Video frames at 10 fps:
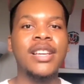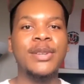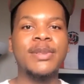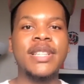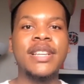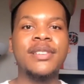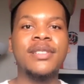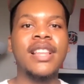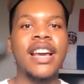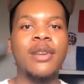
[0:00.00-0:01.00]
You
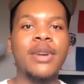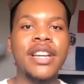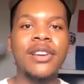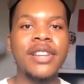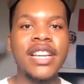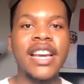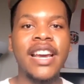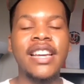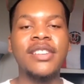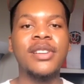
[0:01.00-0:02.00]
single? Like, where your
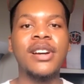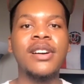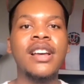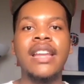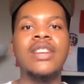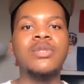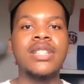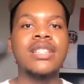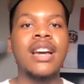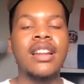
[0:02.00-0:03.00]
nigga at? You know? And it was
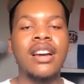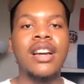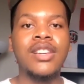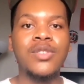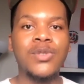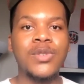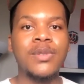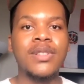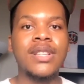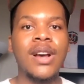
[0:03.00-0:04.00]
just kind of
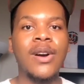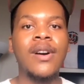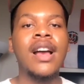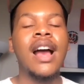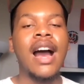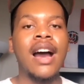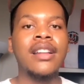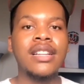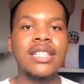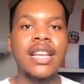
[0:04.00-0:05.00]
unusual. So I
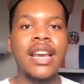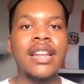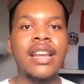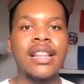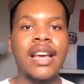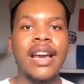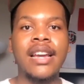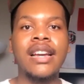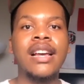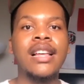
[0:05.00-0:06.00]
understand that
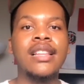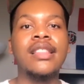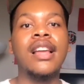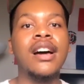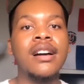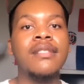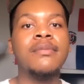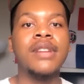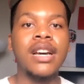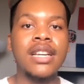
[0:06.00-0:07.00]
like
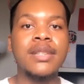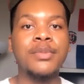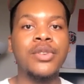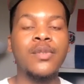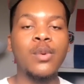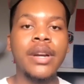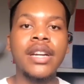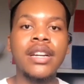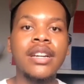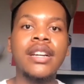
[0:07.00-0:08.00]
love does move
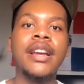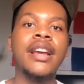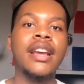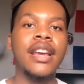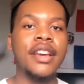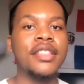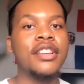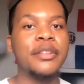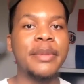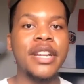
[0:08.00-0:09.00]
quicker in
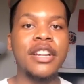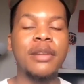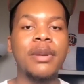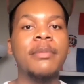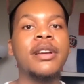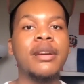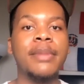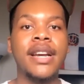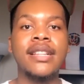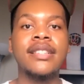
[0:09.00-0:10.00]
the Dominican Republic
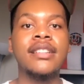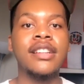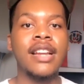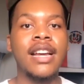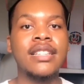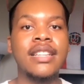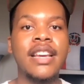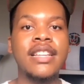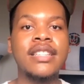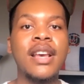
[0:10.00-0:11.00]
compared to the United
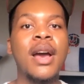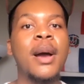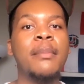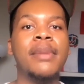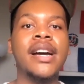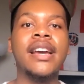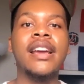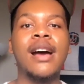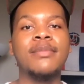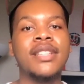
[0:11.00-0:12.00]
States.
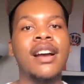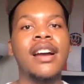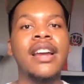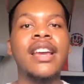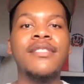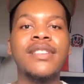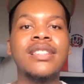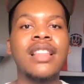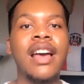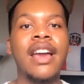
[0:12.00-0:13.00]
But I'm sorry if
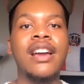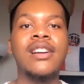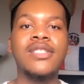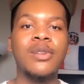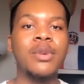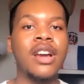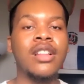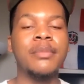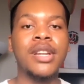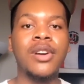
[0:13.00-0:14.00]
it's like, we
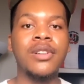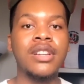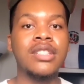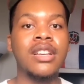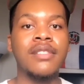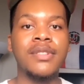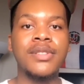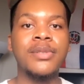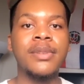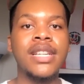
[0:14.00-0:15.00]
only been knowing each other for
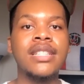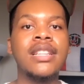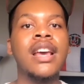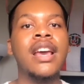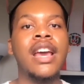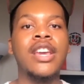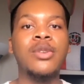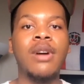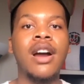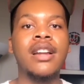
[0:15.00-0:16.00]
2 weeks and
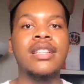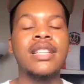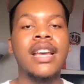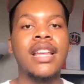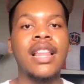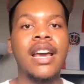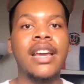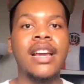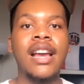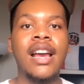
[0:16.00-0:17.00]
you already saying
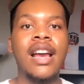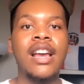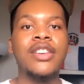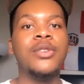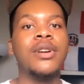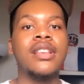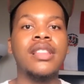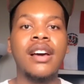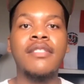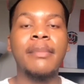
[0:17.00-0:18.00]
like, you are the
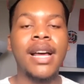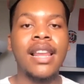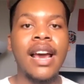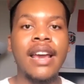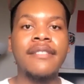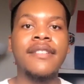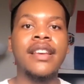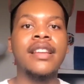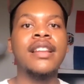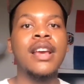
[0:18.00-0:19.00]
love of my life
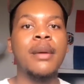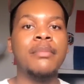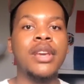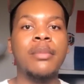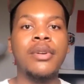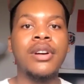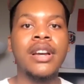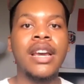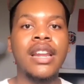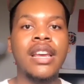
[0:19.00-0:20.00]
and mi amor,
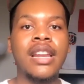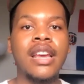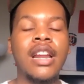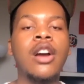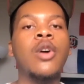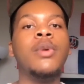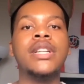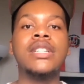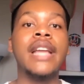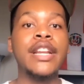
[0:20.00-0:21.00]
yada, yada, yada,
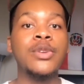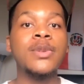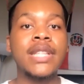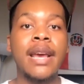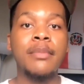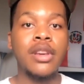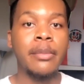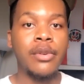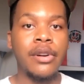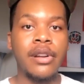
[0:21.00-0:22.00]
which they do say mi
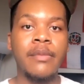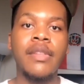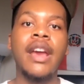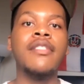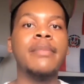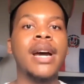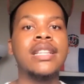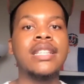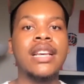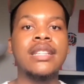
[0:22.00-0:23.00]
amor. Everybody
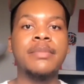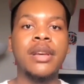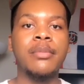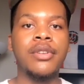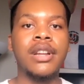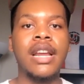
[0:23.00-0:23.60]
says mi amor.